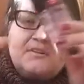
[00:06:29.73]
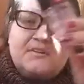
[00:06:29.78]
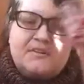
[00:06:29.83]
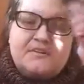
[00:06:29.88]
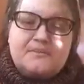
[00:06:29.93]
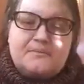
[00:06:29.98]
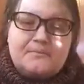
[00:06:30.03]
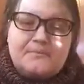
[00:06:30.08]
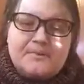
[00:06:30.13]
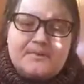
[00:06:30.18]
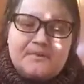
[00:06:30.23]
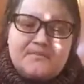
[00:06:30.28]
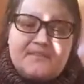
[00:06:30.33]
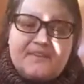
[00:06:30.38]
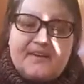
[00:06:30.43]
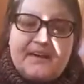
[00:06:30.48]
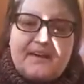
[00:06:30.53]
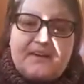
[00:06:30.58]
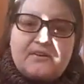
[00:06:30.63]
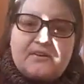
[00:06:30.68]
a little bit of
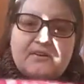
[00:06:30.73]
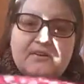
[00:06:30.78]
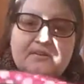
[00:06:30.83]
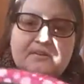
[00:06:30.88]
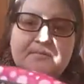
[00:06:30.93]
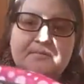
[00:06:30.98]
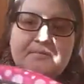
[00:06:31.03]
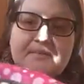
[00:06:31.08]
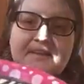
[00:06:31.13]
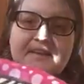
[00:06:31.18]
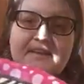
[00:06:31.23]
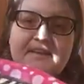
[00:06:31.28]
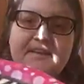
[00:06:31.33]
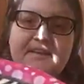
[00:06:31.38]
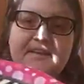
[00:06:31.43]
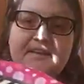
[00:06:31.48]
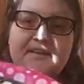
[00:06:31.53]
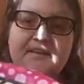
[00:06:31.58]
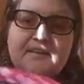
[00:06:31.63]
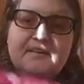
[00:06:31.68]
it out on the
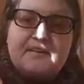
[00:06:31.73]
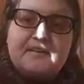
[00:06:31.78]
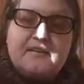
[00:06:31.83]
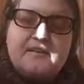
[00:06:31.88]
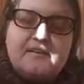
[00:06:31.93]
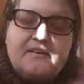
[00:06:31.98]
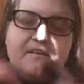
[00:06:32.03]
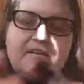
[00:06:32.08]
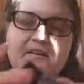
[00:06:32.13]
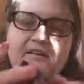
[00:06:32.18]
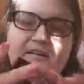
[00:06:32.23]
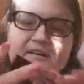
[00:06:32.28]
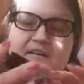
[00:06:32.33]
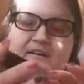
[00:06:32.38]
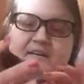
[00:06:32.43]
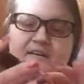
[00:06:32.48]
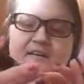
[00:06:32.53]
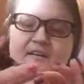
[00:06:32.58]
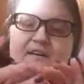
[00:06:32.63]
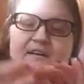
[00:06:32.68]
plate here
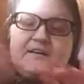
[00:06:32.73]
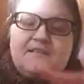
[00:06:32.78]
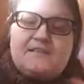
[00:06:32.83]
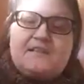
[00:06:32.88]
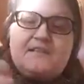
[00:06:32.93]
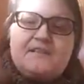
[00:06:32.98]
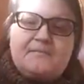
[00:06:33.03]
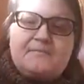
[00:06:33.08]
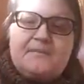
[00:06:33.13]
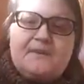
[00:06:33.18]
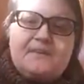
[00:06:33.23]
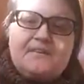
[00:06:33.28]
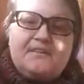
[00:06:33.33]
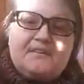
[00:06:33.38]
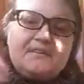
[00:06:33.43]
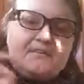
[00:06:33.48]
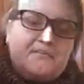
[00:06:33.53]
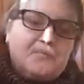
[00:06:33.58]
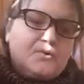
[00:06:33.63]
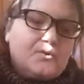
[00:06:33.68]
to give me a
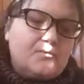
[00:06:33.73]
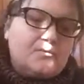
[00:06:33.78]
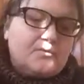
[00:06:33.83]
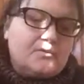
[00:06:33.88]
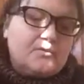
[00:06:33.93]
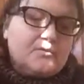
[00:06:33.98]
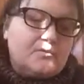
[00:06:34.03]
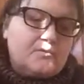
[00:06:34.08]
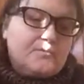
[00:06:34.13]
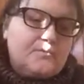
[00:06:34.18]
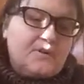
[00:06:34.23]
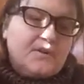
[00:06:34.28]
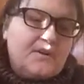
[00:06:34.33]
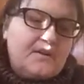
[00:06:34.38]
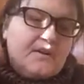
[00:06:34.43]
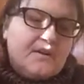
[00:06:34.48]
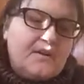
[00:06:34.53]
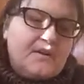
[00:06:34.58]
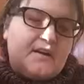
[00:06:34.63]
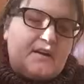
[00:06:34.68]
little more room.
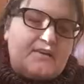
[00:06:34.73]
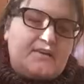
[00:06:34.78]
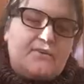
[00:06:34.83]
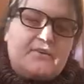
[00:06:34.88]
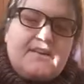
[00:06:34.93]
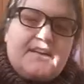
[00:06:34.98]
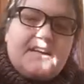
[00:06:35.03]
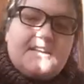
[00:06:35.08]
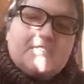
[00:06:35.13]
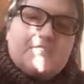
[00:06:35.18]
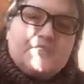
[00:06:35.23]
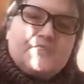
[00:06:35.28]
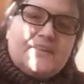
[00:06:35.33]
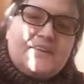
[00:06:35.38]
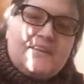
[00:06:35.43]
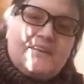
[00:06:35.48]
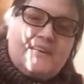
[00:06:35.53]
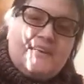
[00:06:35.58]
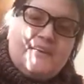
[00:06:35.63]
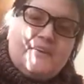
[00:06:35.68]
And you can actually
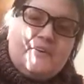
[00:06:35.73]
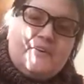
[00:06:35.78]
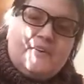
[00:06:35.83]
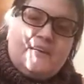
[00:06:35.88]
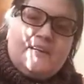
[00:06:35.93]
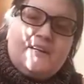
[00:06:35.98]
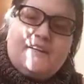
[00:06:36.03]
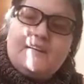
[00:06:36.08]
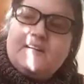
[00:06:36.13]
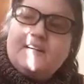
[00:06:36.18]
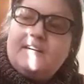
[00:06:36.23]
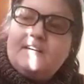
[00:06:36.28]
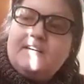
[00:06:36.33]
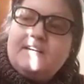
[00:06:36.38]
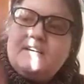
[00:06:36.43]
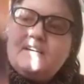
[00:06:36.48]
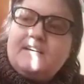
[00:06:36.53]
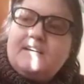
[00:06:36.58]
hear it. It